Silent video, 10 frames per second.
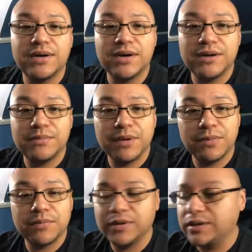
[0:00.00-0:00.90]
uh,
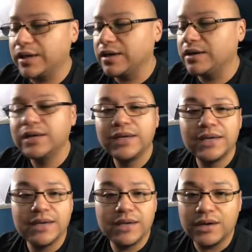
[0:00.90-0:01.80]
memorabilia,
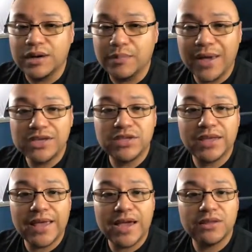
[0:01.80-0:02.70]
uh, Magic
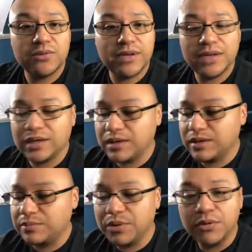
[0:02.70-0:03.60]
the Gathering,
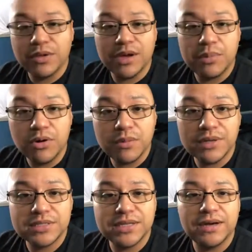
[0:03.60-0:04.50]
uh, uh,
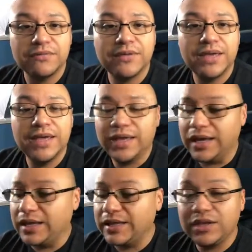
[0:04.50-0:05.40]
Pokemon stuff,
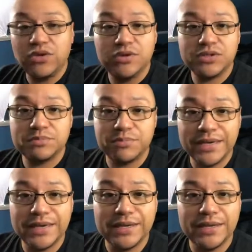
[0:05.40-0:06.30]
and then you just
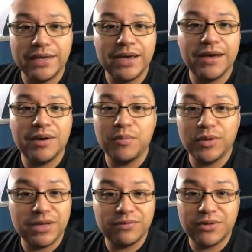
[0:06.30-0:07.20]
bid um,
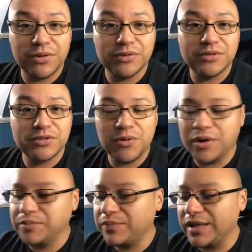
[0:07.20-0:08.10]
whenever you go to the
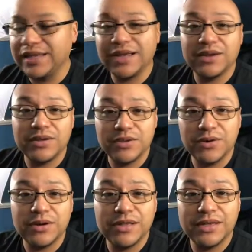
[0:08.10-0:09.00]
store. And then you
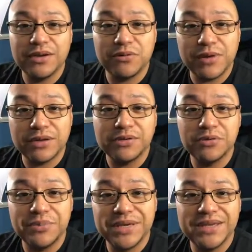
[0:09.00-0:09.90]
go down there, you write a
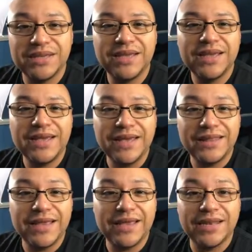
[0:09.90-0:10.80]
little bid,
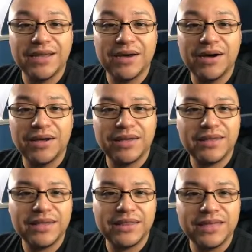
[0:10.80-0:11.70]
and then uh, I
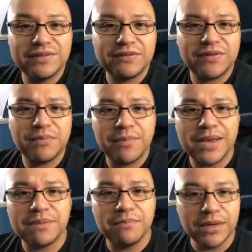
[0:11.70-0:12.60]
think it leaves it for
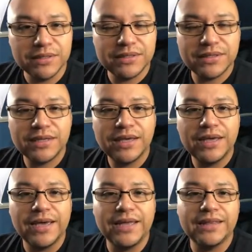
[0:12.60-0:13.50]
about a month.
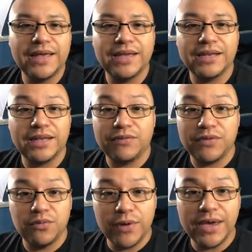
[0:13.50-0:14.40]
And then
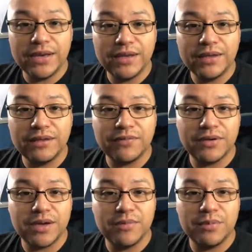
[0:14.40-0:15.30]
if you win, if
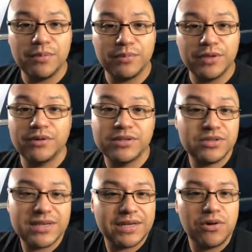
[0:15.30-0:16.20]
you come up, you know, it's
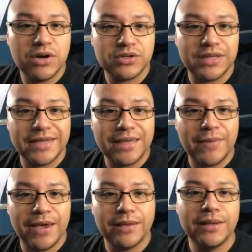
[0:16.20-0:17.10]
just like an auction like
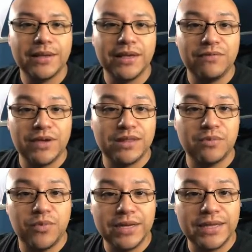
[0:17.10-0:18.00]
eBay. If you end
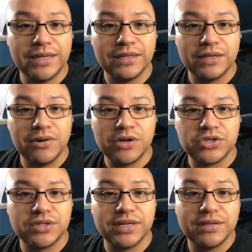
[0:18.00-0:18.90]
up winning the
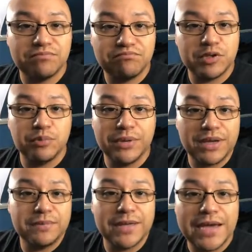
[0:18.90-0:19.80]
auction, then you
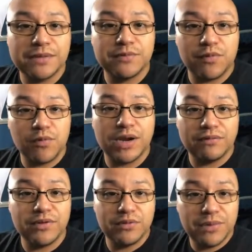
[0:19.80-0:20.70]
pick up the items for
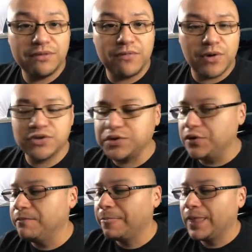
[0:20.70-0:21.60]
whatever you bid for.
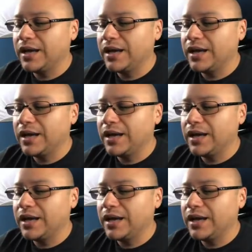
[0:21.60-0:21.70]
So